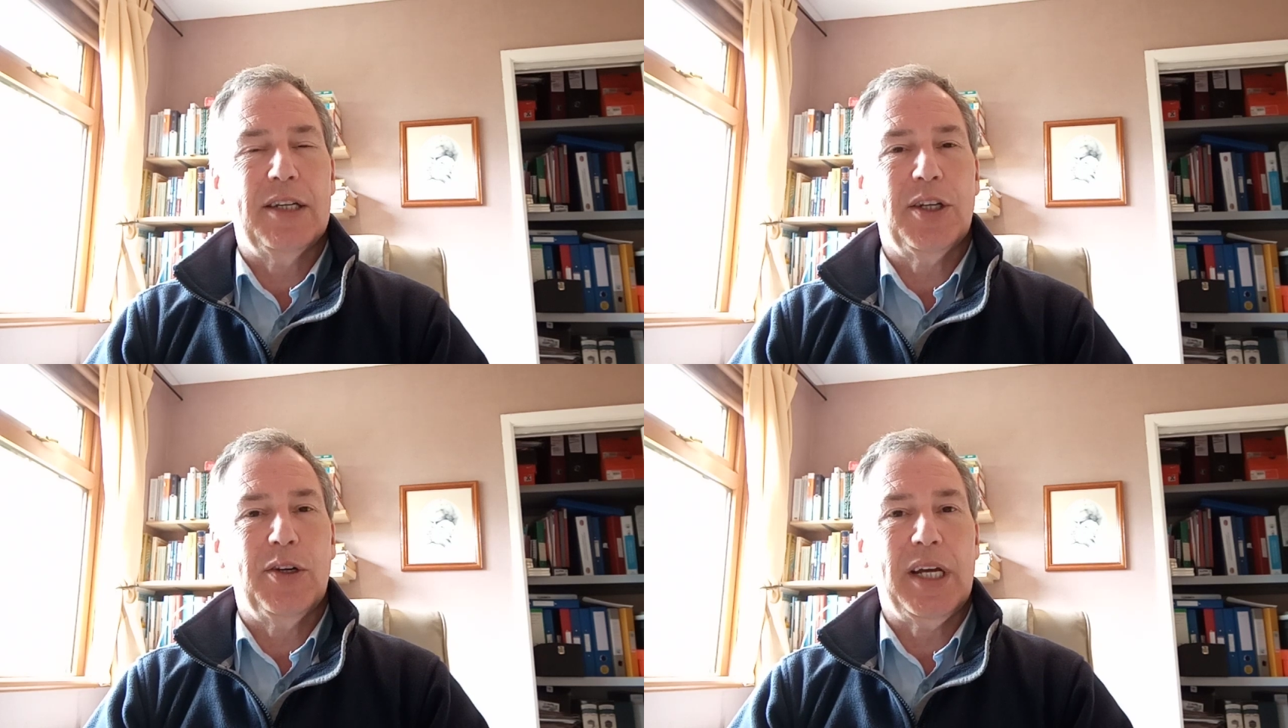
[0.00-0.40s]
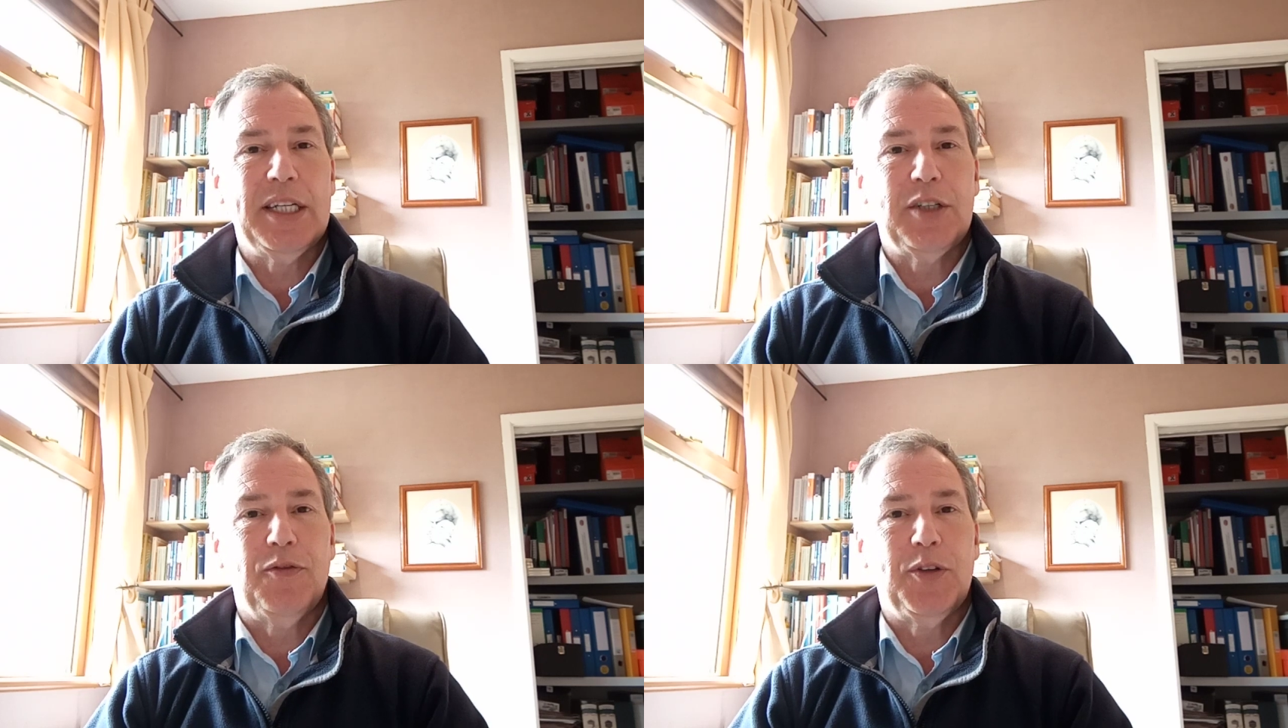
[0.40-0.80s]

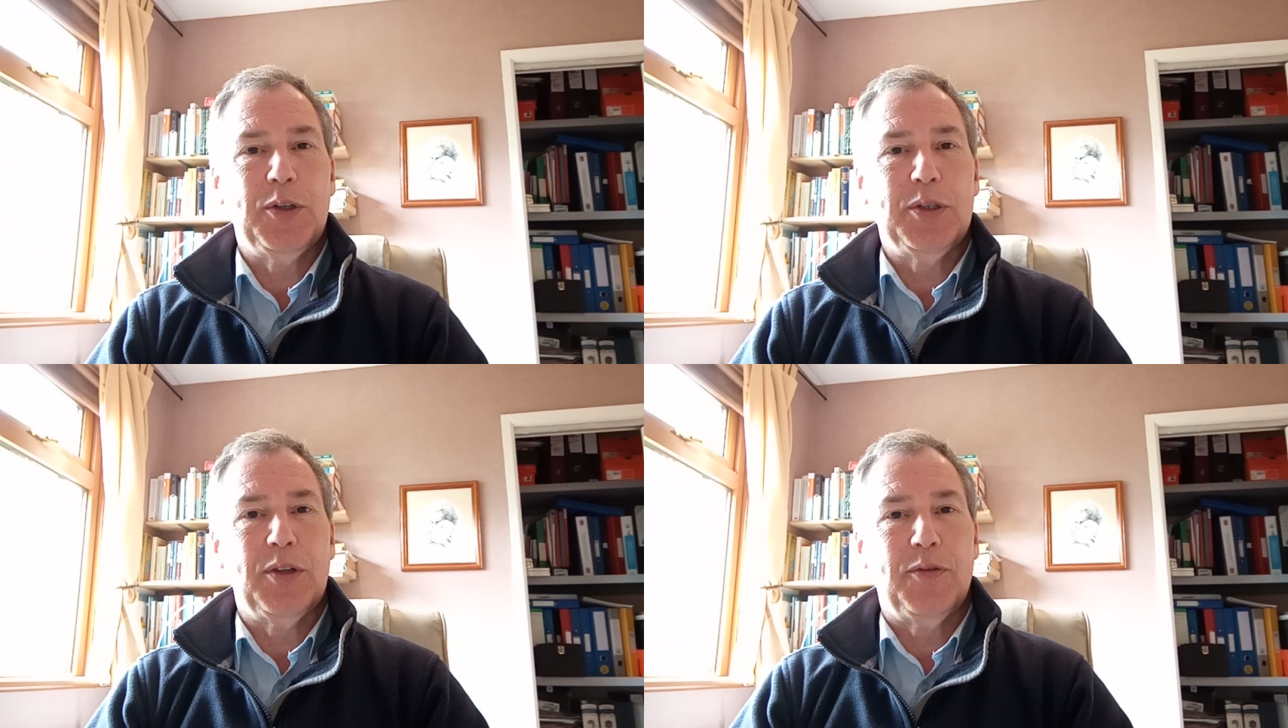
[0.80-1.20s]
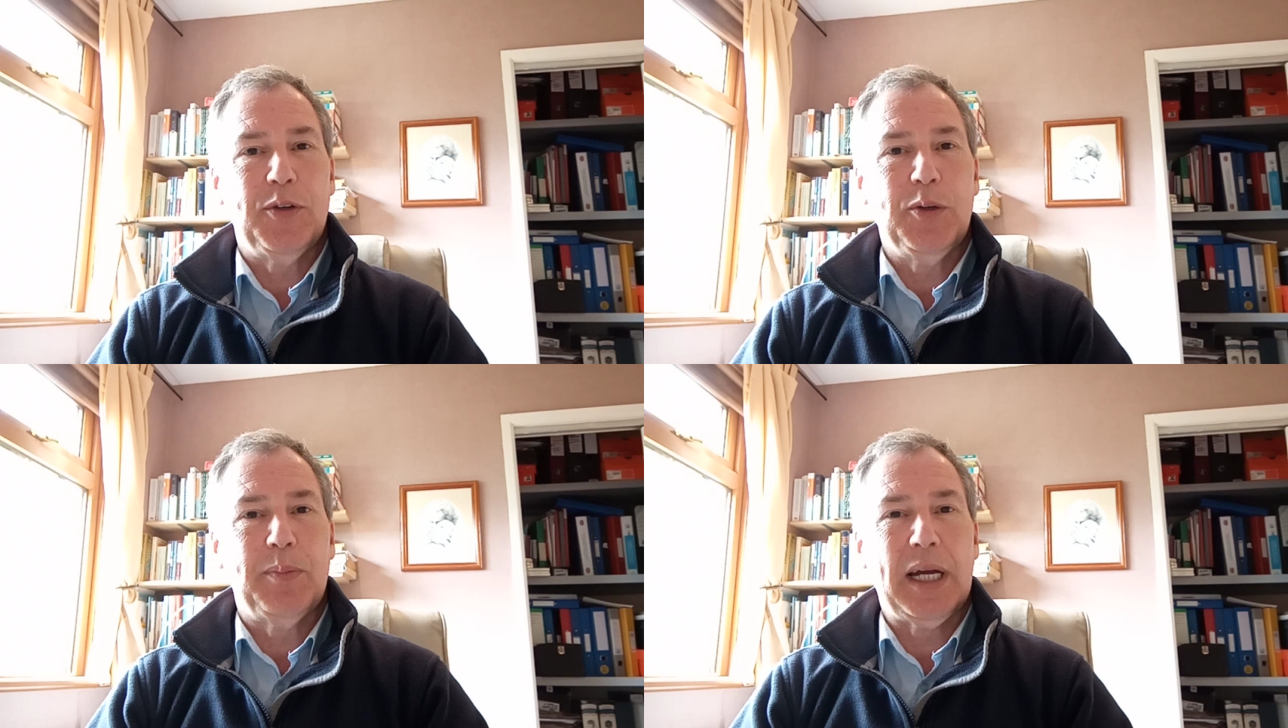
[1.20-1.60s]
donating food to the
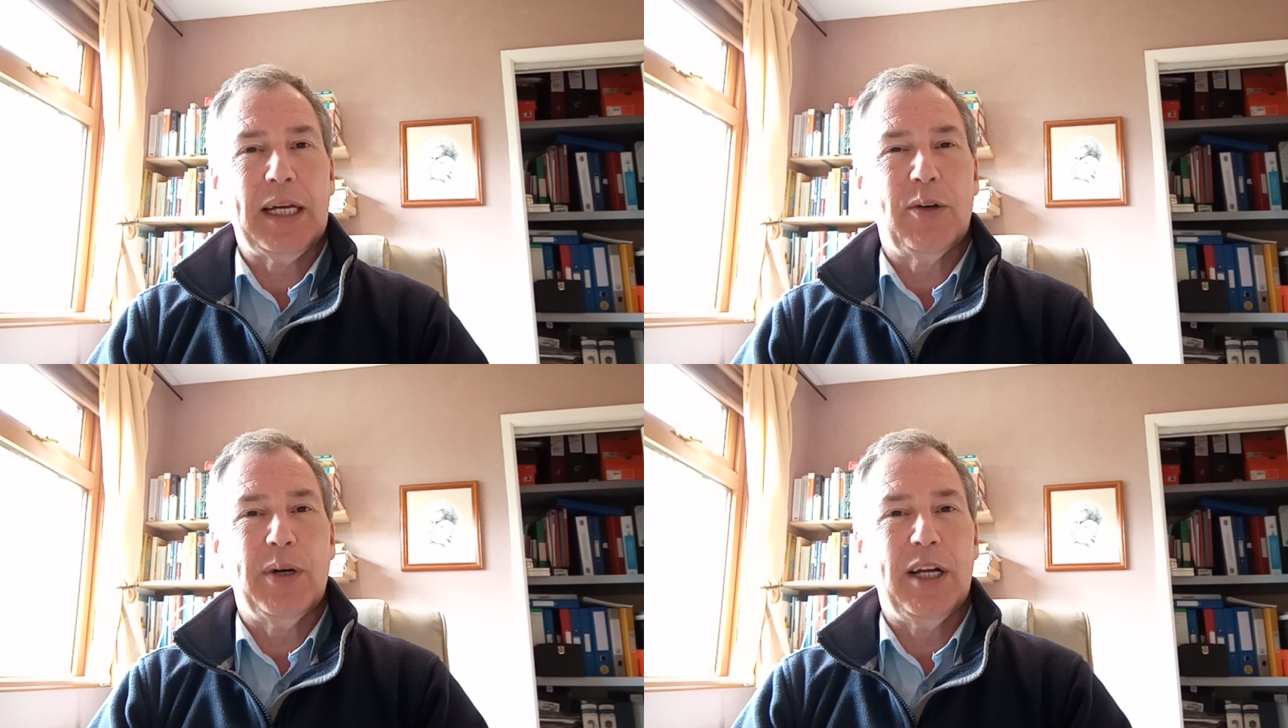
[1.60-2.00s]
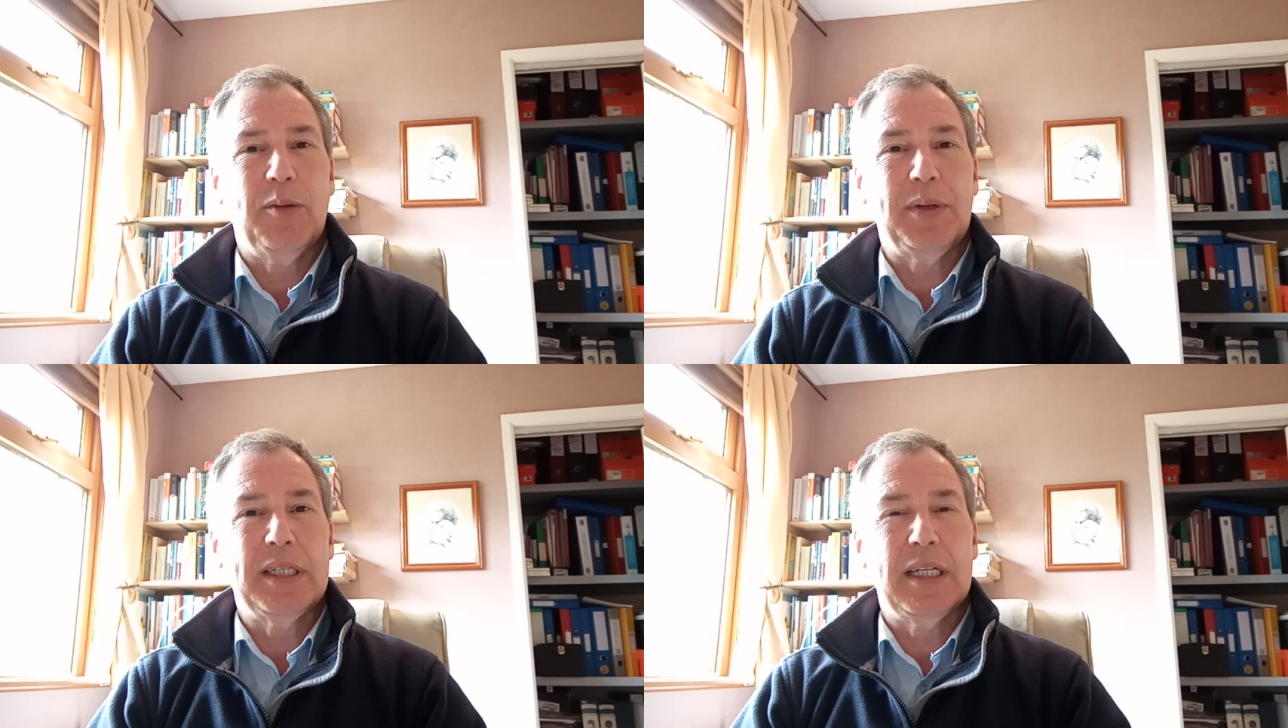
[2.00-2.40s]
food bank or
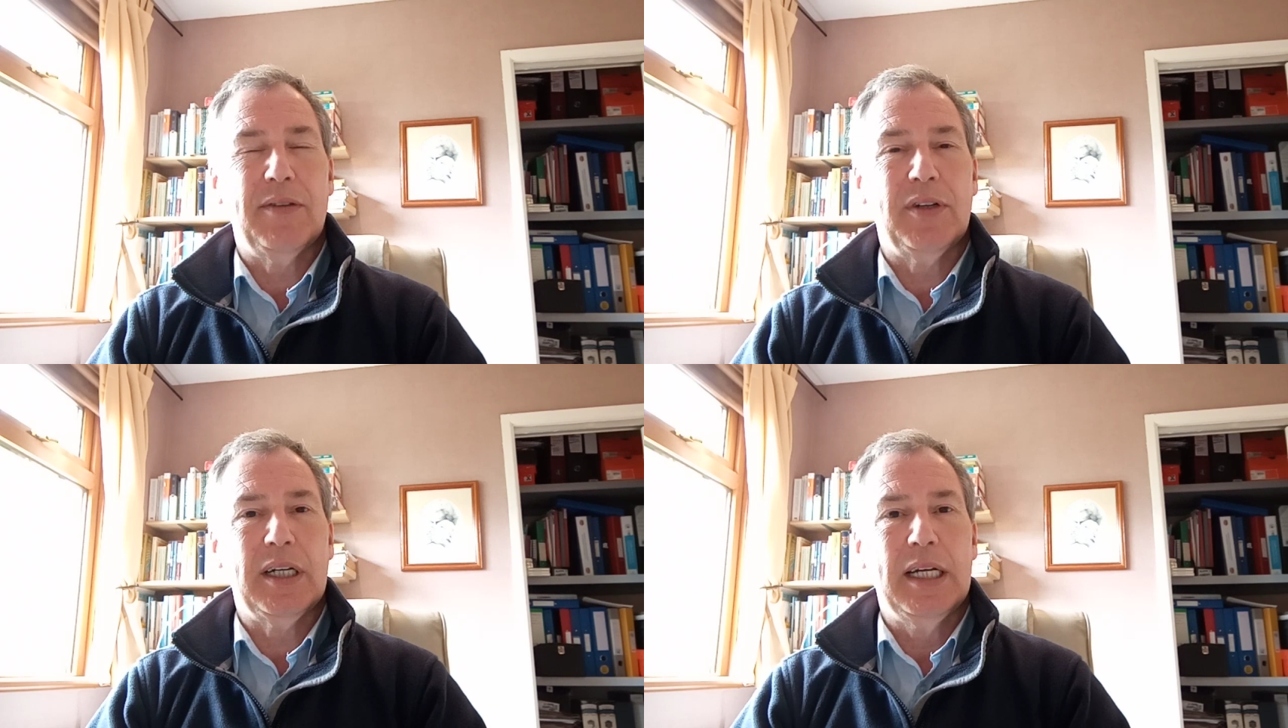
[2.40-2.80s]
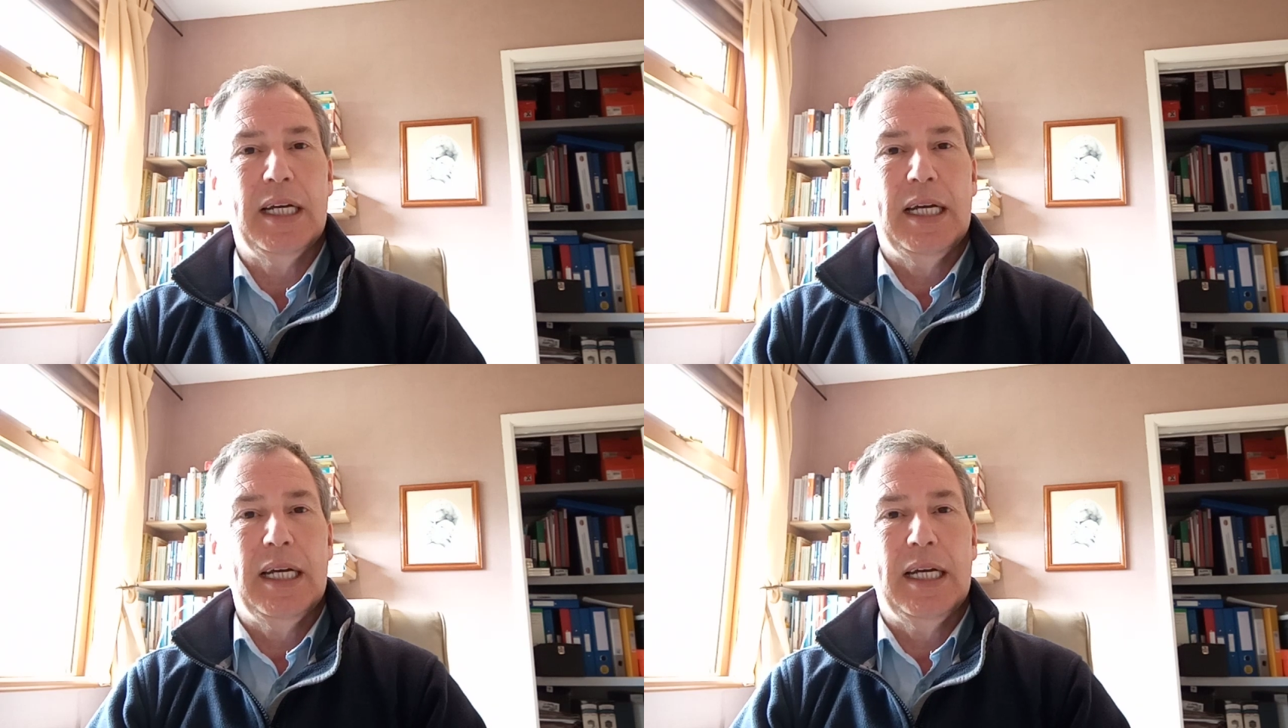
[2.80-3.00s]
helping deliver,